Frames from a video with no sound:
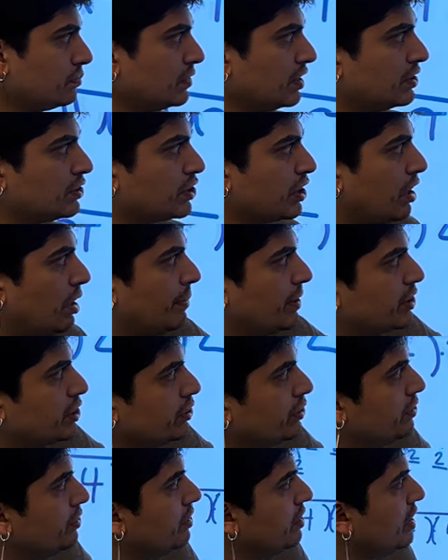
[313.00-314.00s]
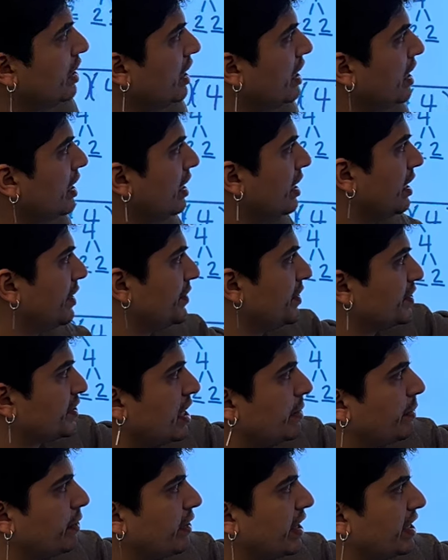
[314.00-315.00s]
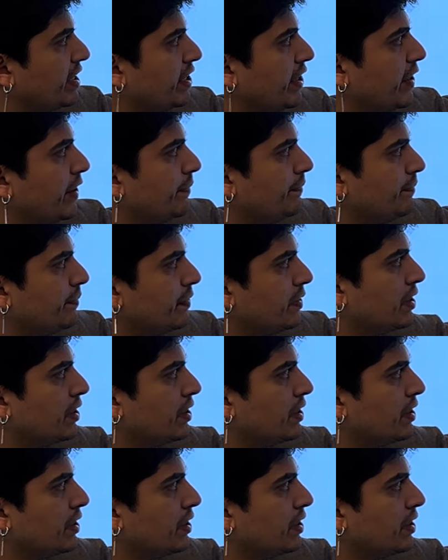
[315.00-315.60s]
So I'm gonna do this number right here.